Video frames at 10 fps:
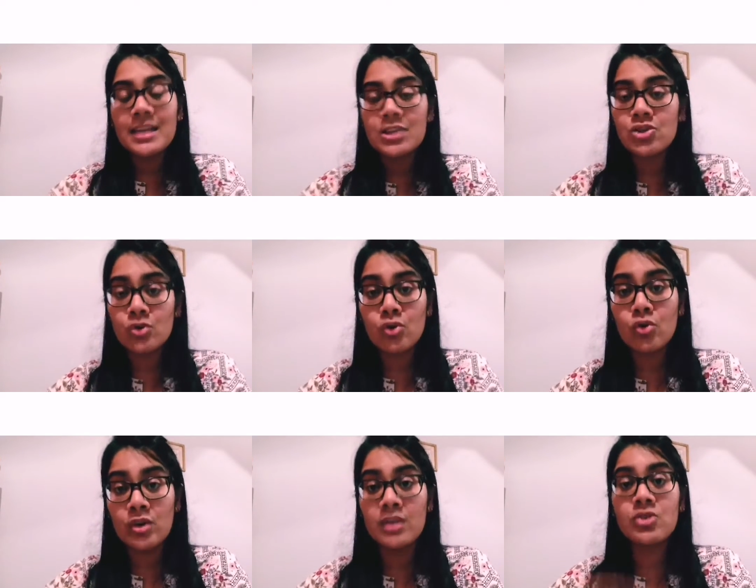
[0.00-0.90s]
each
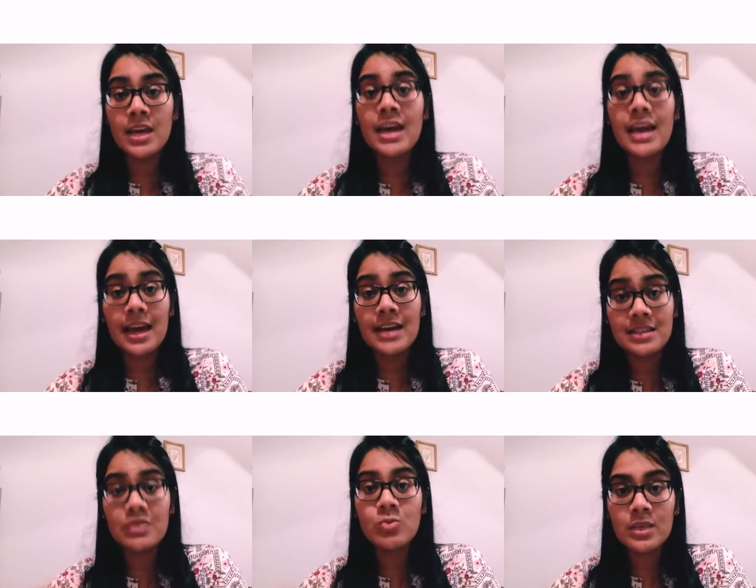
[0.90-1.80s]
co-owner to their heirs
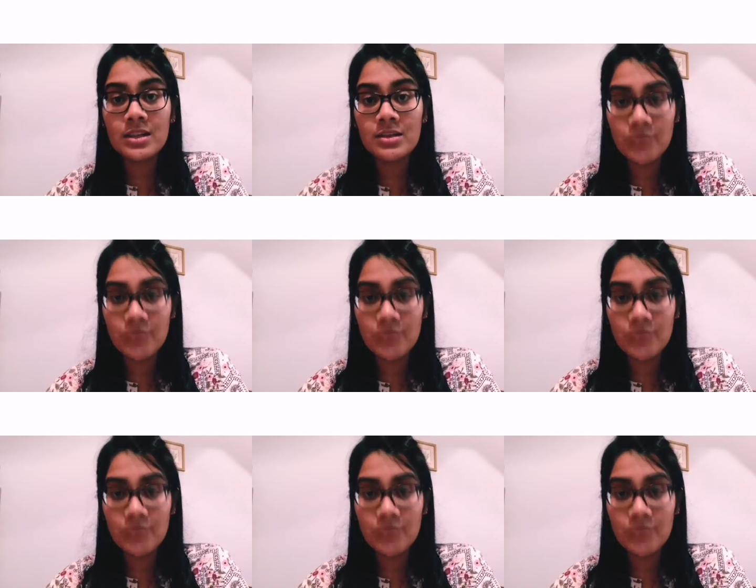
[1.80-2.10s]
in a will,